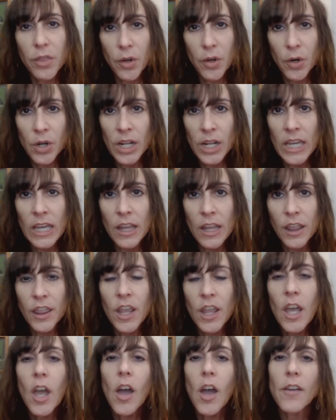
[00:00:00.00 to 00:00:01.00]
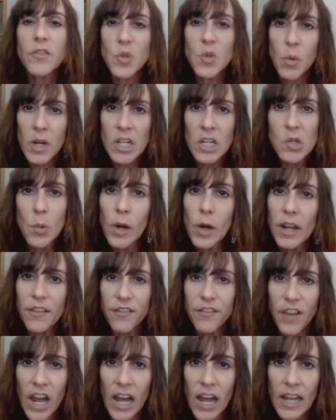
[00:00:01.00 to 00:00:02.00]
30th of
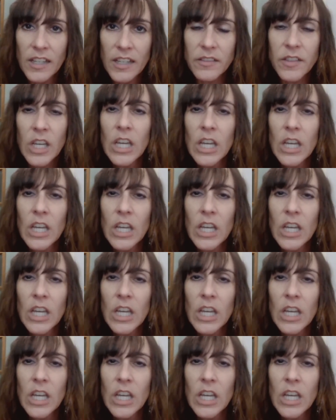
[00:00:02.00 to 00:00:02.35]
2025.